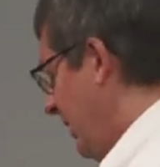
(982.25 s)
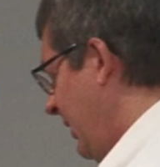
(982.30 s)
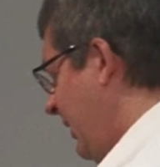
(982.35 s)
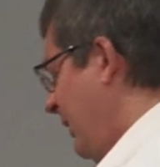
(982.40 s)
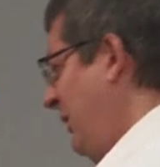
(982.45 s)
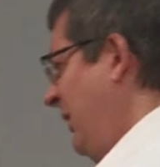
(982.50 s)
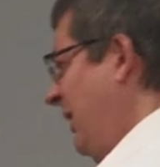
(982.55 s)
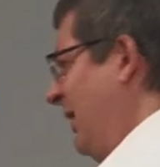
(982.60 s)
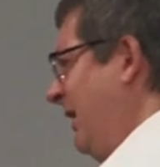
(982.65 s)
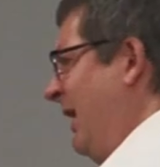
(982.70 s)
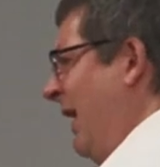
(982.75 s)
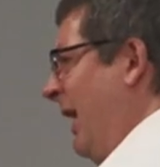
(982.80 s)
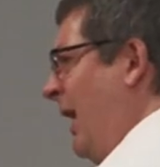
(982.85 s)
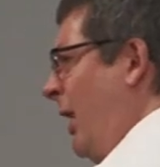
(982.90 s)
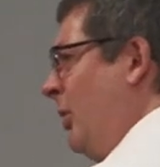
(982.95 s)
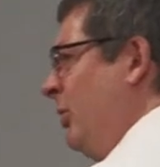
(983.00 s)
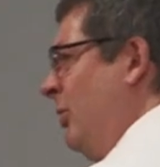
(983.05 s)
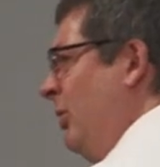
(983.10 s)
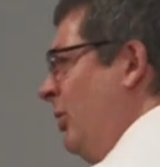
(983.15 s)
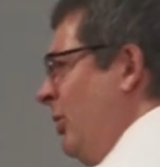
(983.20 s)
and the
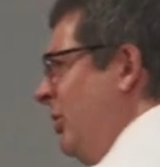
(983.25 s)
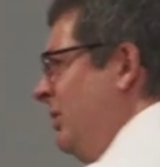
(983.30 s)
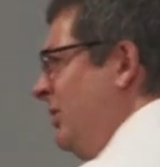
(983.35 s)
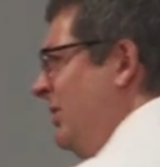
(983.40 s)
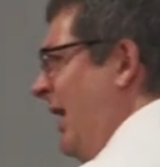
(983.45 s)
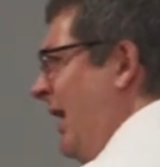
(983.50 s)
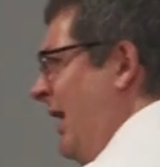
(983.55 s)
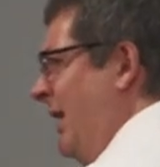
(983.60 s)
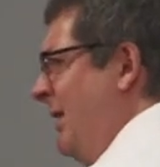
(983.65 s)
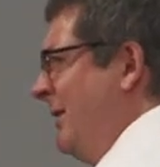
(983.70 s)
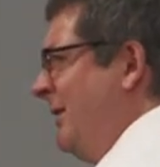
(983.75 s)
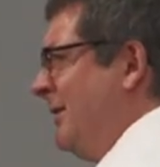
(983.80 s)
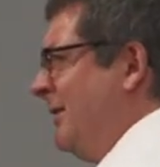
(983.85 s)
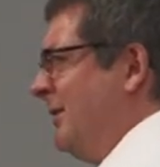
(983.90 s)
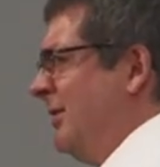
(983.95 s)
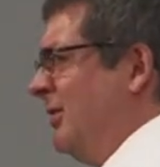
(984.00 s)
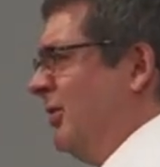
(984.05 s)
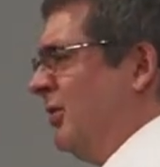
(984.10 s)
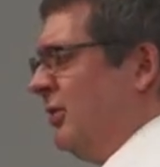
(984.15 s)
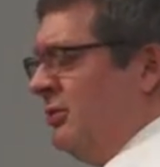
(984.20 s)
accountant looked at it,
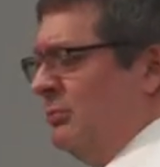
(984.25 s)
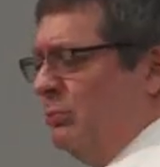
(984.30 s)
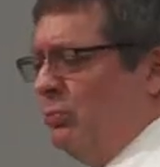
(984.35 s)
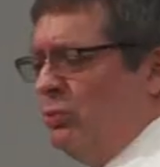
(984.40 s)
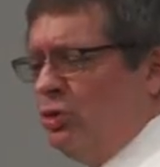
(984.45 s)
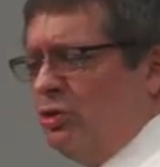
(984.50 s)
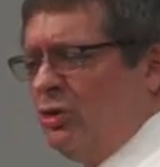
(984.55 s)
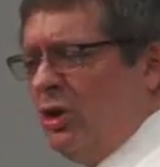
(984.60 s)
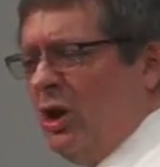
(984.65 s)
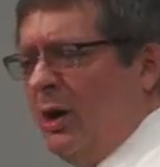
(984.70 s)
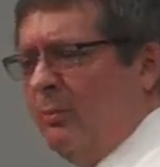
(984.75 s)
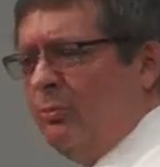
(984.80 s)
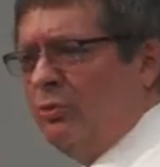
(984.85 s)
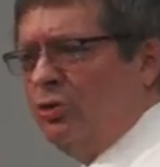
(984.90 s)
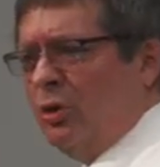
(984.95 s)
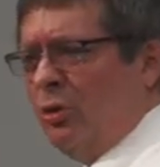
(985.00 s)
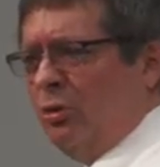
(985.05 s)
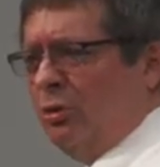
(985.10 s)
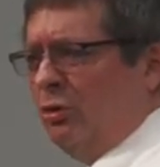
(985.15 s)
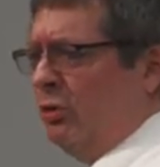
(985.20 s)
and the
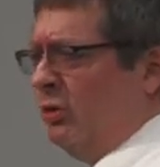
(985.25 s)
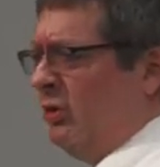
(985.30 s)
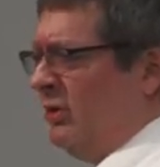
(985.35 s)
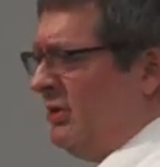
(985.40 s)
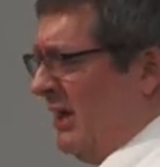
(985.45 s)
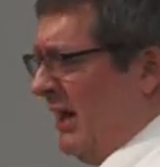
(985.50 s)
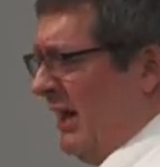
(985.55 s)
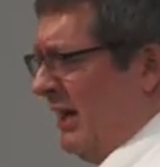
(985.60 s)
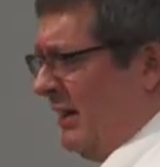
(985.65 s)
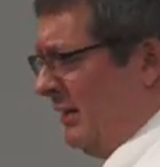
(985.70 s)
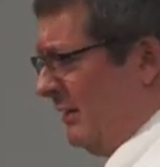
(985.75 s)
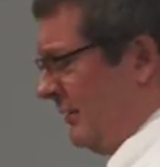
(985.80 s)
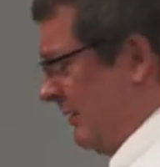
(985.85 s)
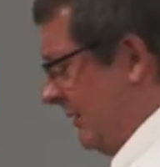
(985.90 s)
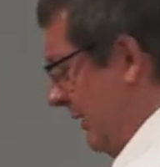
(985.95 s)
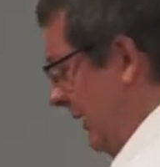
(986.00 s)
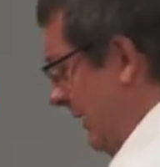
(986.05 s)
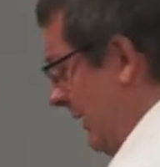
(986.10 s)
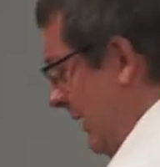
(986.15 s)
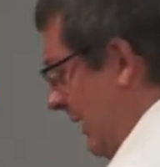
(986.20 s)
comptroller looked at
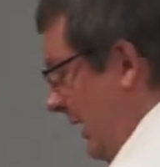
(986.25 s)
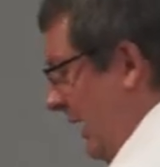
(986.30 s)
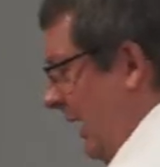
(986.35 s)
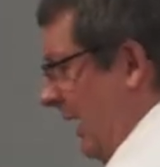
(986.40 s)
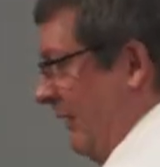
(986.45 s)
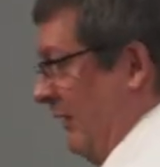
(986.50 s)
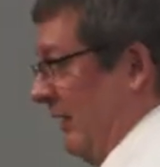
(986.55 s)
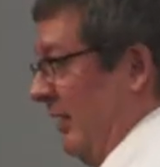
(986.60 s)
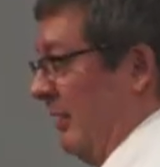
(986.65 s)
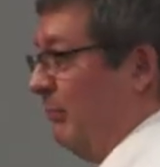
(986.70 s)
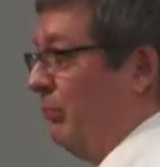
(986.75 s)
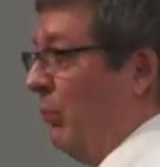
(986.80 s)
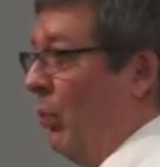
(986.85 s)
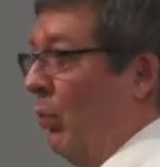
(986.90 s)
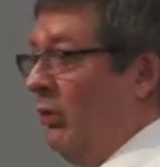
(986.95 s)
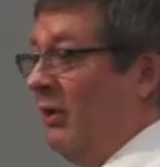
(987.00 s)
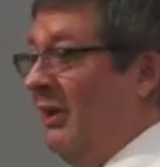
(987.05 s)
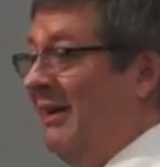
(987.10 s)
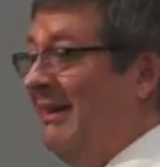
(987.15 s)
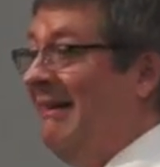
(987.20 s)
it, and they
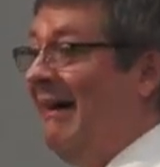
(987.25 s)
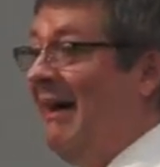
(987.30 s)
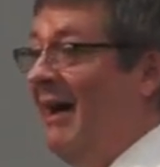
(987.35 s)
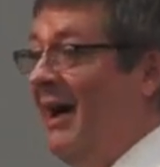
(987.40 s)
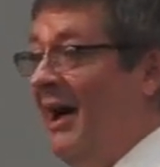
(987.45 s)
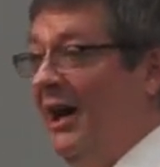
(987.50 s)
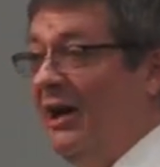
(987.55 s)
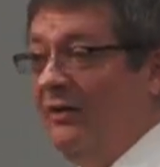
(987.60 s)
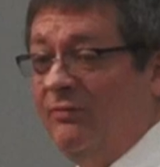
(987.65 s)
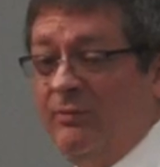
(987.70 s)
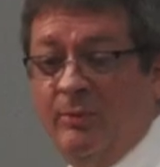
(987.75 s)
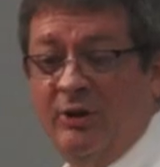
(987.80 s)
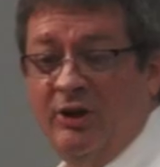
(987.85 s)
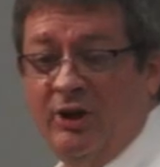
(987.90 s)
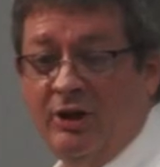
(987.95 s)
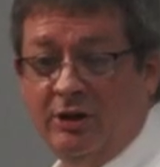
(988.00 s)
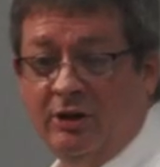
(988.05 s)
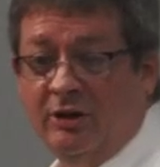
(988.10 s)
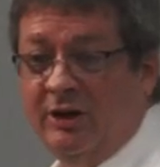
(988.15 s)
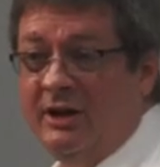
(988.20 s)
imported a guy from the
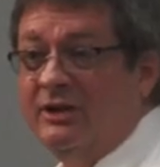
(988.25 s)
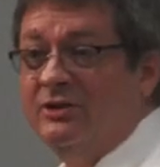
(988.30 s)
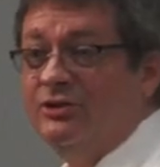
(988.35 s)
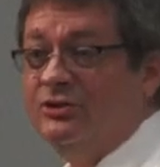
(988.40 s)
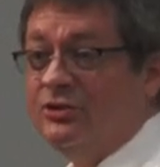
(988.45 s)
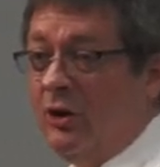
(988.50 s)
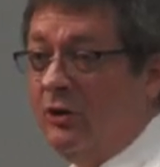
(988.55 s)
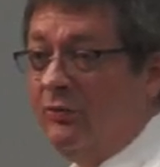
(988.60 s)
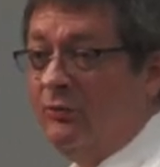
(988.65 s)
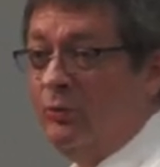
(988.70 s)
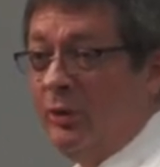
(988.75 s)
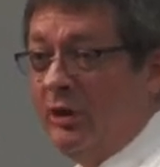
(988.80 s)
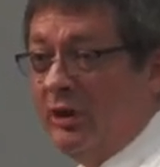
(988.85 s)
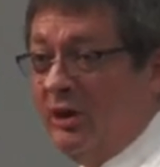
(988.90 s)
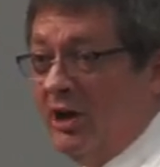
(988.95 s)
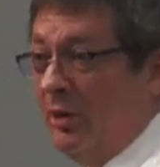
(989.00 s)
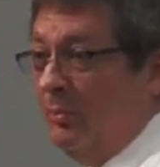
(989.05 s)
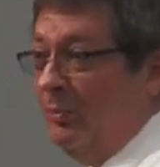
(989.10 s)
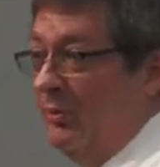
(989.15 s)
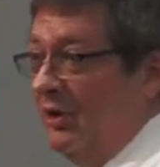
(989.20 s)
Knucklehead Software
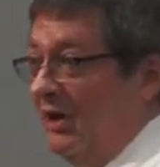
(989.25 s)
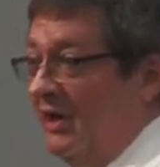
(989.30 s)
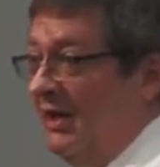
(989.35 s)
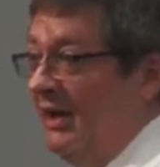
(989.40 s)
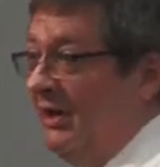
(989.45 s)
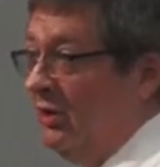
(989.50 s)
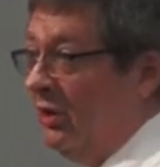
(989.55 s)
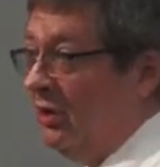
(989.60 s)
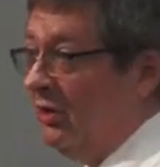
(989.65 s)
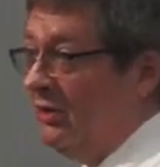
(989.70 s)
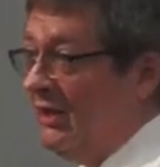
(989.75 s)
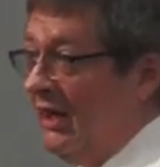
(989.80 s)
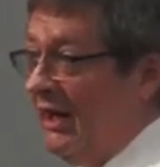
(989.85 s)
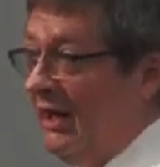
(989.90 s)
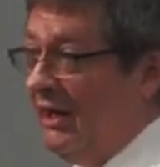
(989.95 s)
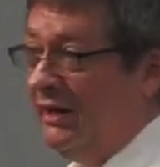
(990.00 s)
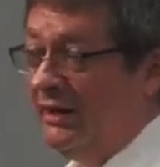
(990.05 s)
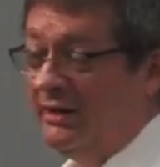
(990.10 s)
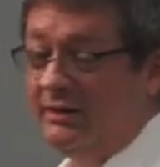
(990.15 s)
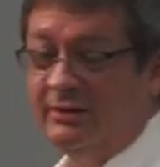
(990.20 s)
Company, and he looked
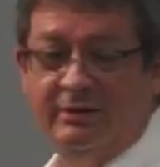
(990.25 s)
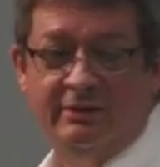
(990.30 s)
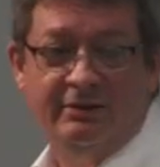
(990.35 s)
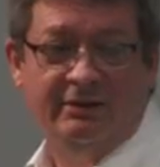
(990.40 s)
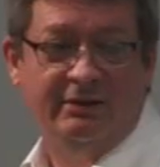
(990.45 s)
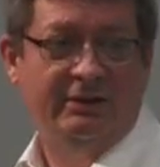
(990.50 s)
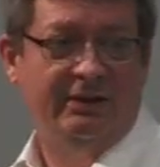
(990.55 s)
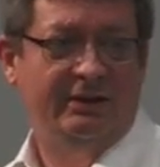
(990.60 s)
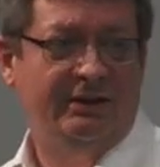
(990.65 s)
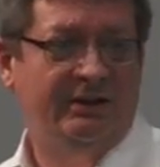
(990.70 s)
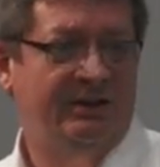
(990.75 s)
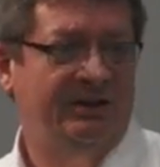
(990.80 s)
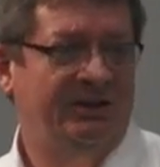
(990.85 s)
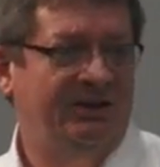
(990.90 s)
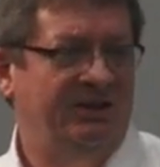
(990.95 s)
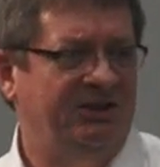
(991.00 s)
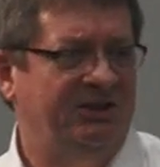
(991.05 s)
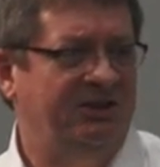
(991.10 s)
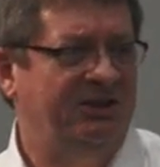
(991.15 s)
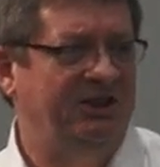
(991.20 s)
at it,
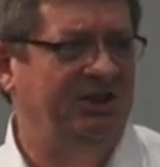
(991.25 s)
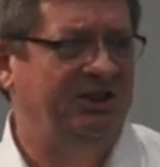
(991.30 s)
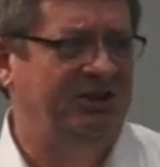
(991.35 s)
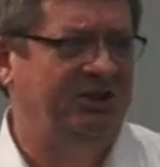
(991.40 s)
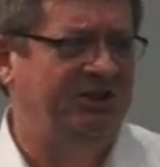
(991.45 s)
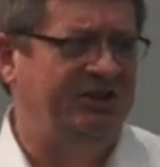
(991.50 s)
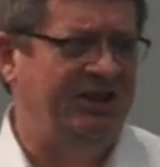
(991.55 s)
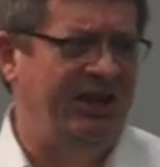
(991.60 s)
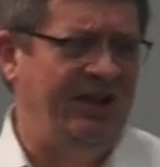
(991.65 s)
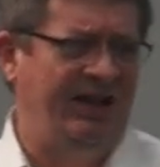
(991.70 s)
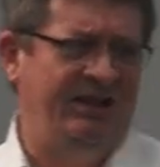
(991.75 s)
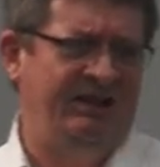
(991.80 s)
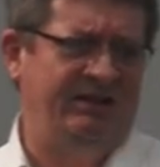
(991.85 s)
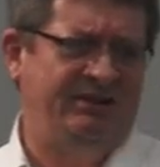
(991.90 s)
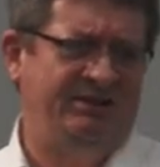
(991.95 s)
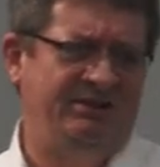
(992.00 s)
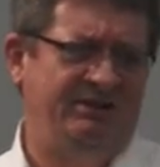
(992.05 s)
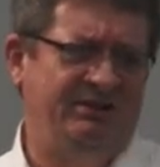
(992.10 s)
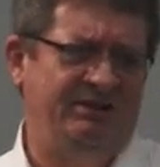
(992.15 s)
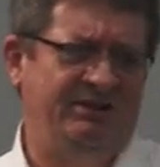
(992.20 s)
and he looked at
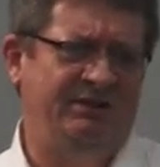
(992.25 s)
it,